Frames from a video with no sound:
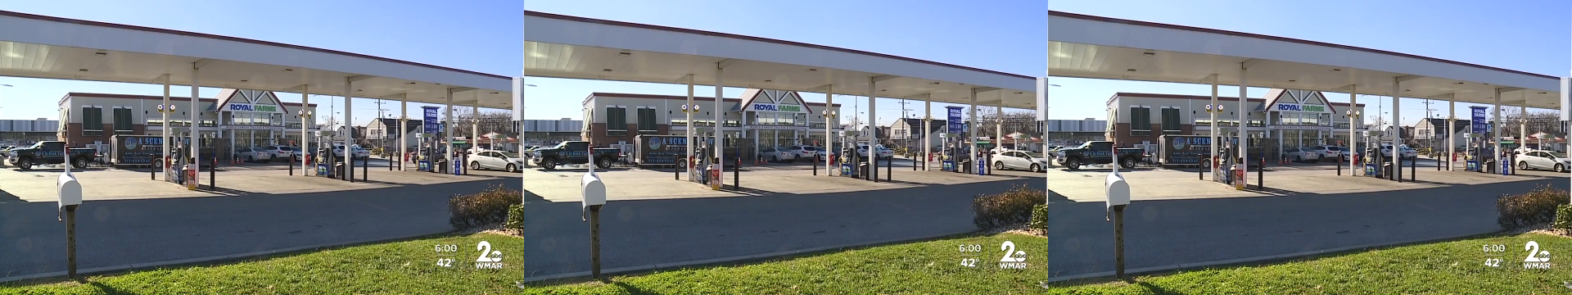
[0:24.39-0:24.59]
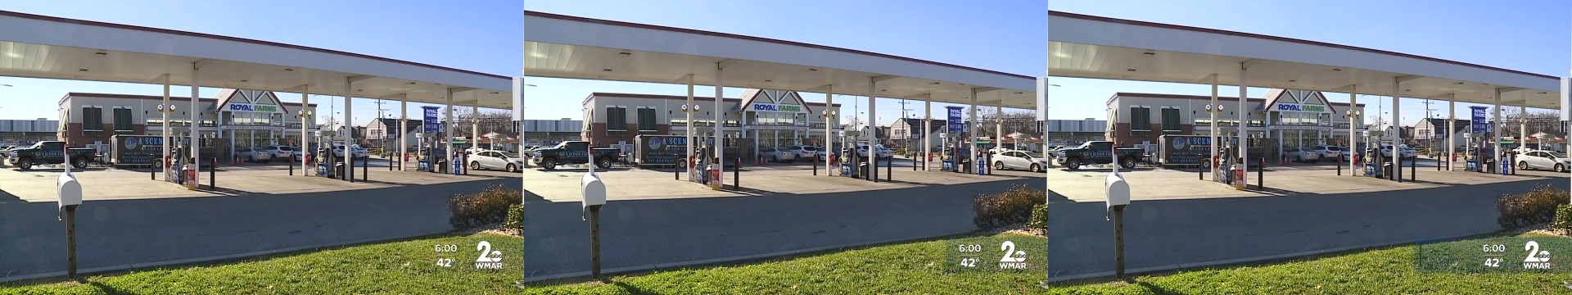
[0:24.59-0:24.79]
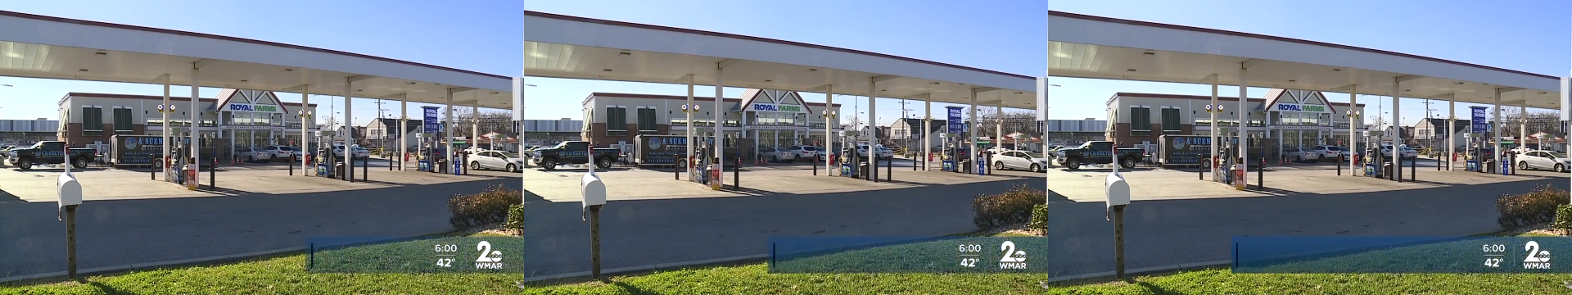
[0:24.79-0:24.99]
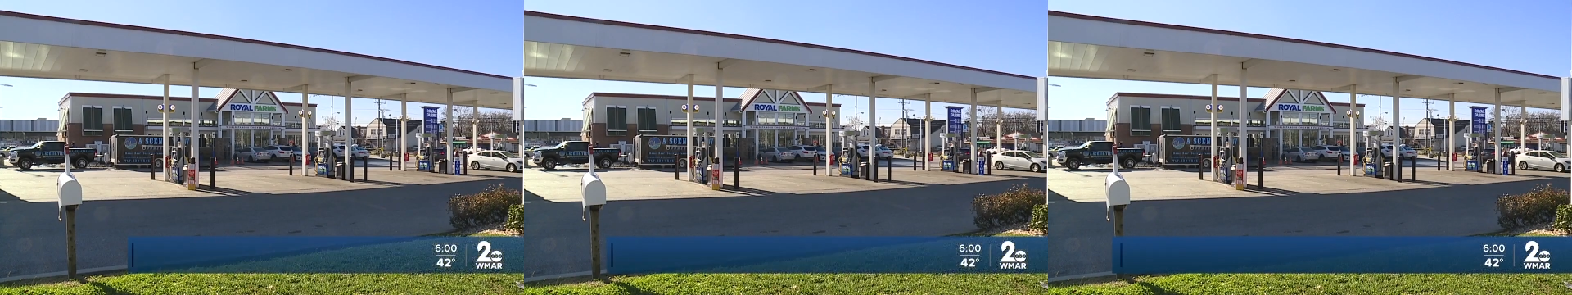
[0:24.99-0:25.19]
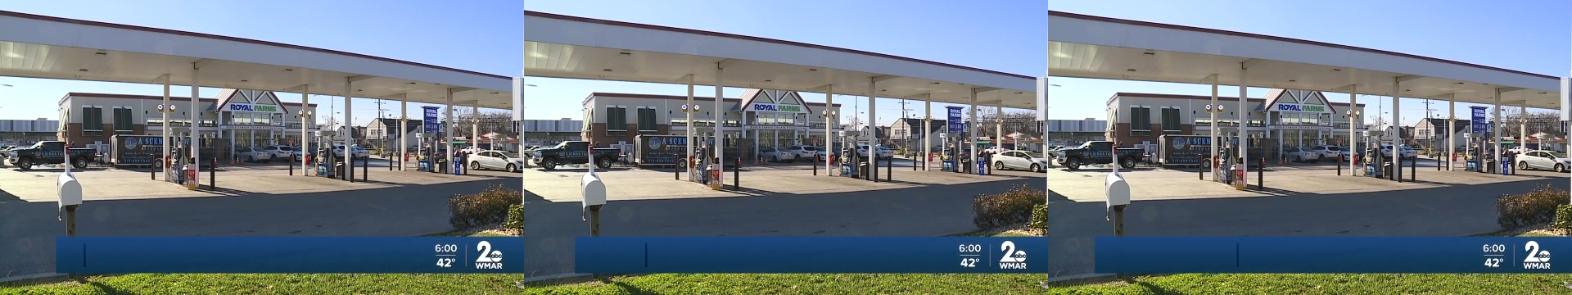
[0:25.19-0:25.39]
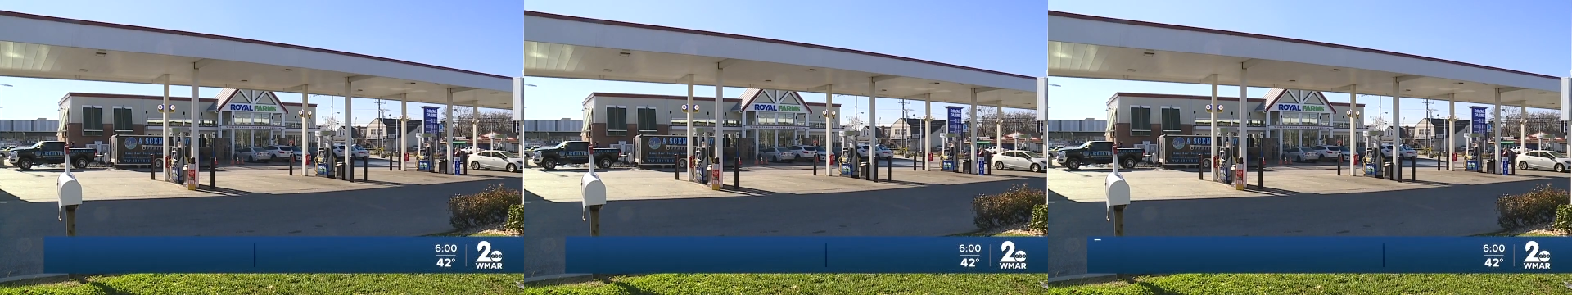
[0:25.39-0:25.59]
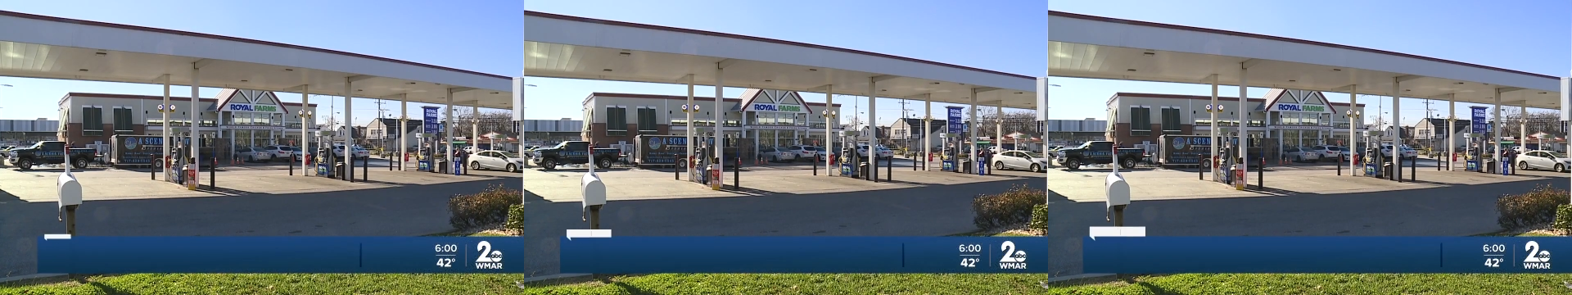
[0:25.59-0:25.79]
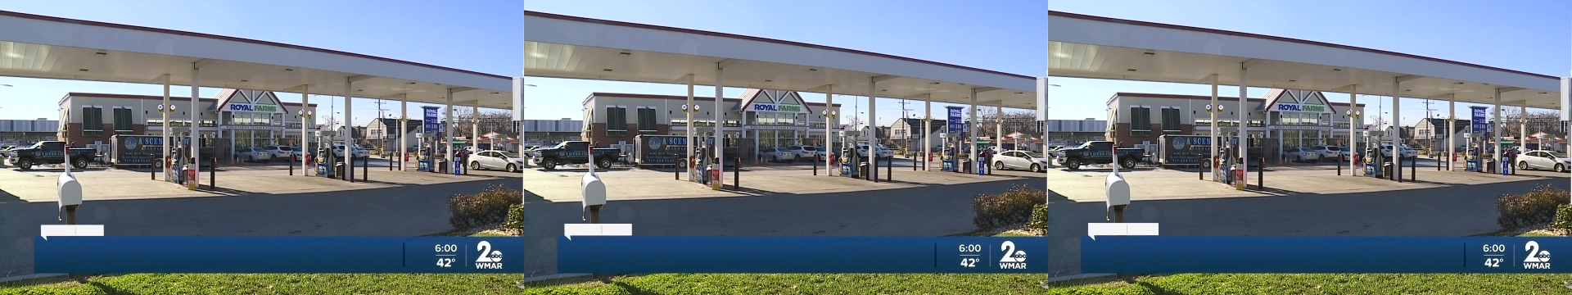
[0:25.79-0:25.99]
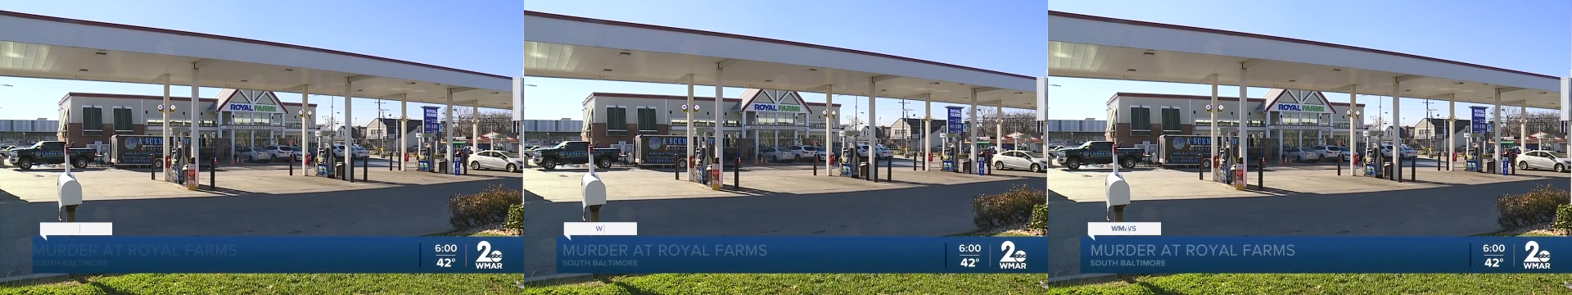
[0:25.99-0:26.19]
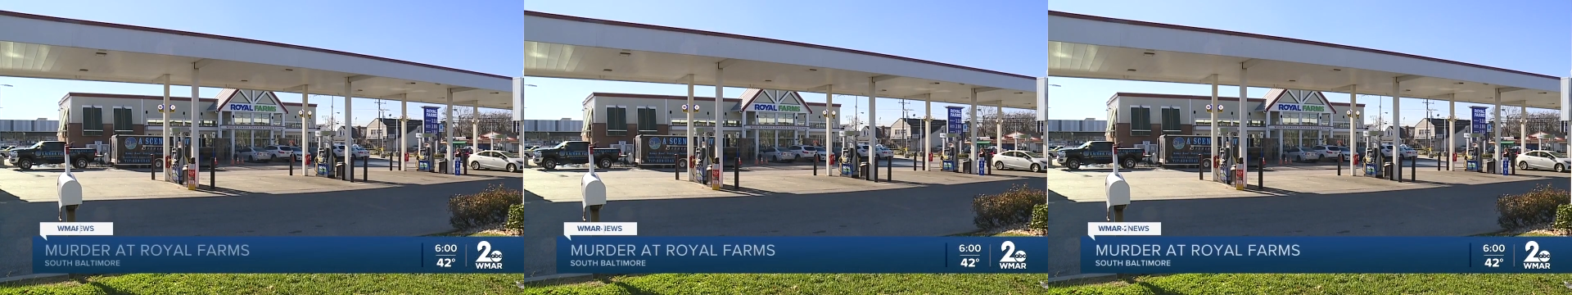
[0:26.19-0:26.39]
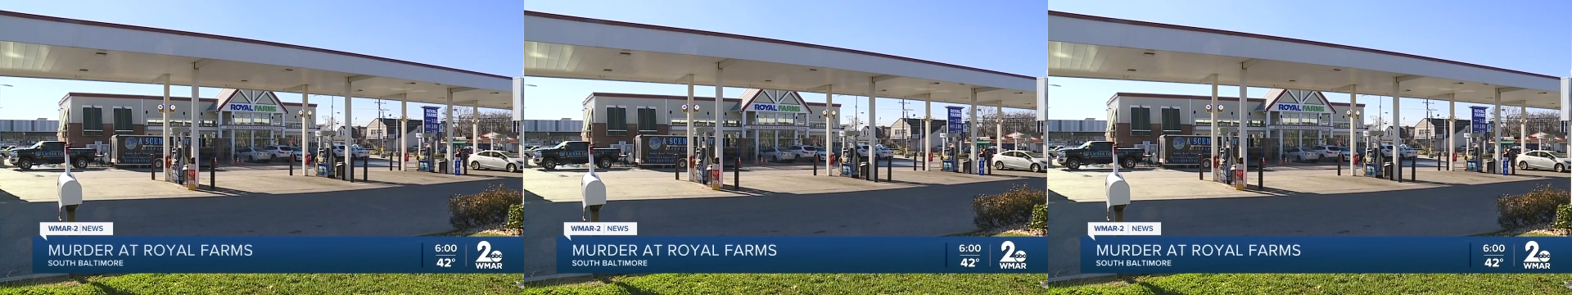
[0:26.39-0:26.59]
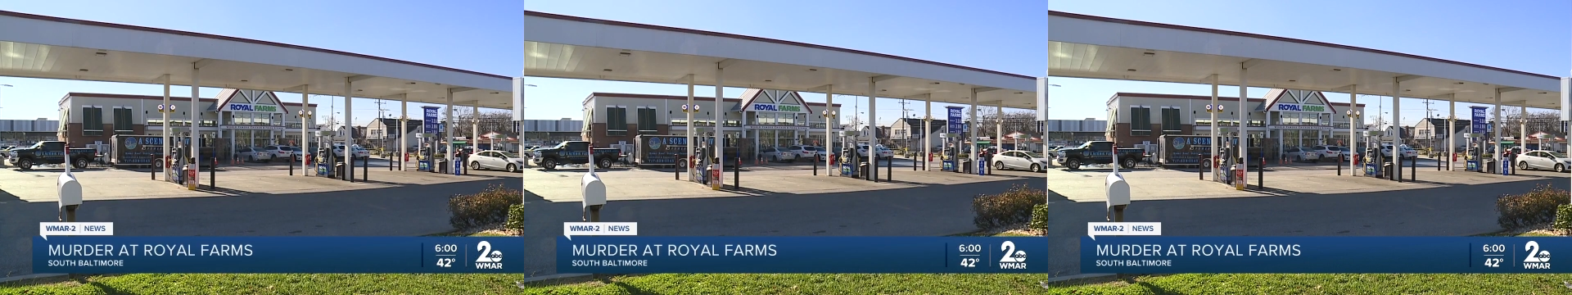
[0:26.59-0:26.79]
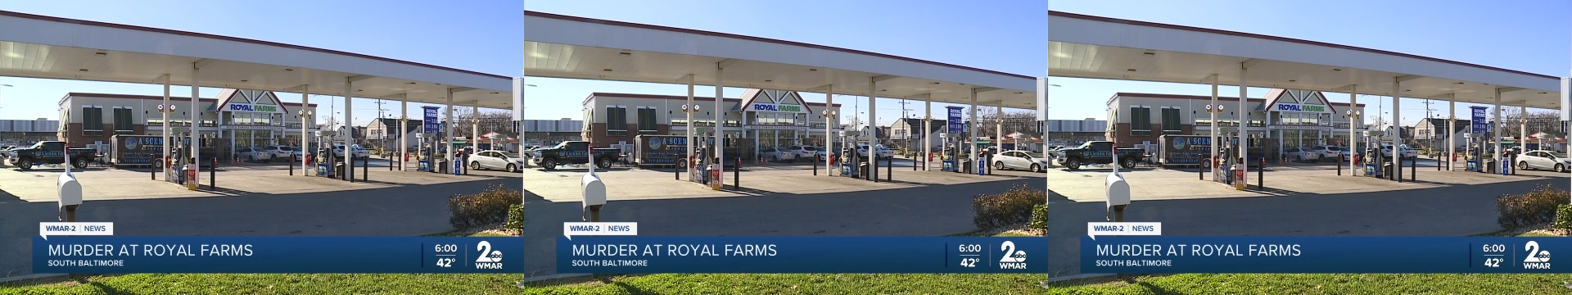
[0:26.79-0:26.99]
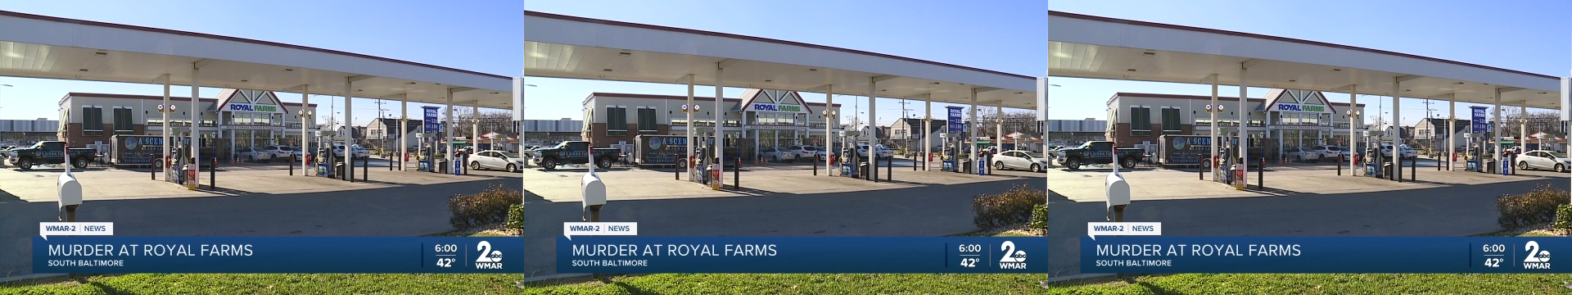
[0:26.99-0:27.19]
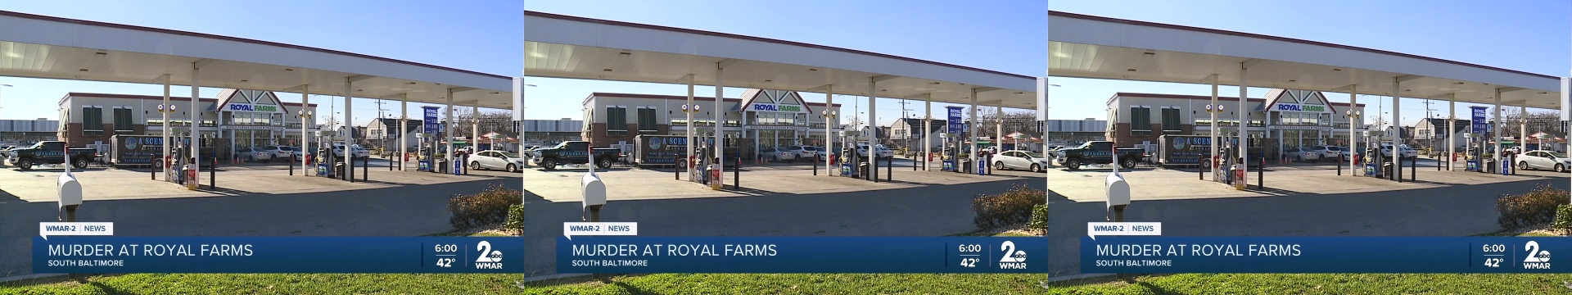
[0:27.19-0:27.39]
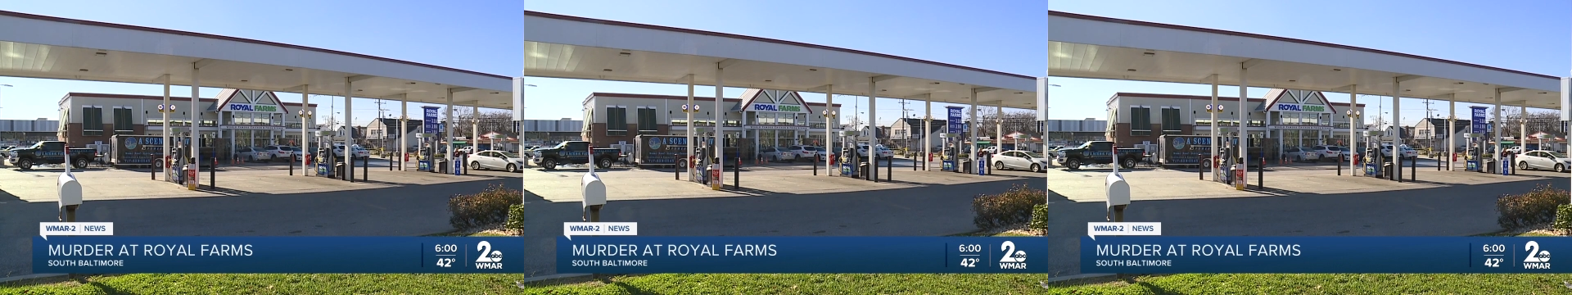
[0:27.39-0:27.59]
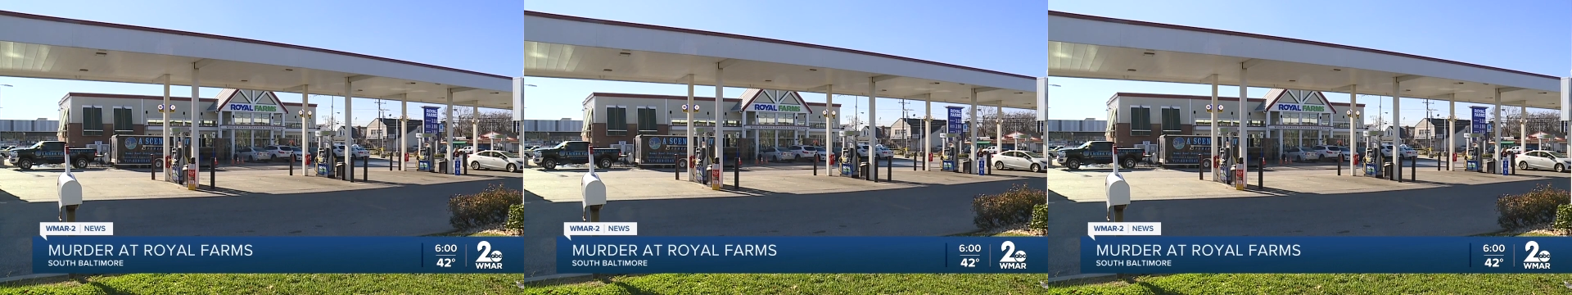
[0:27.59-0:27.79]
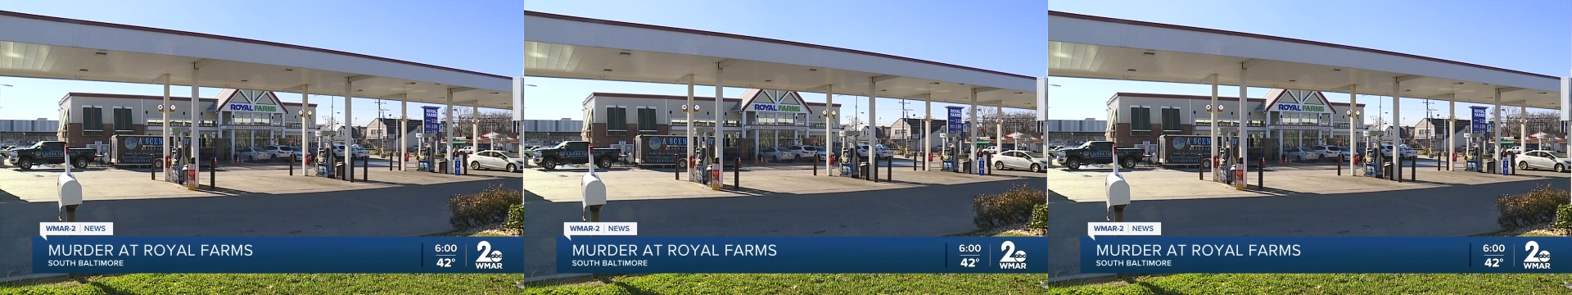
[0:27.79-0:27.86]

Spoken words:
Nobody's mouth can be seen.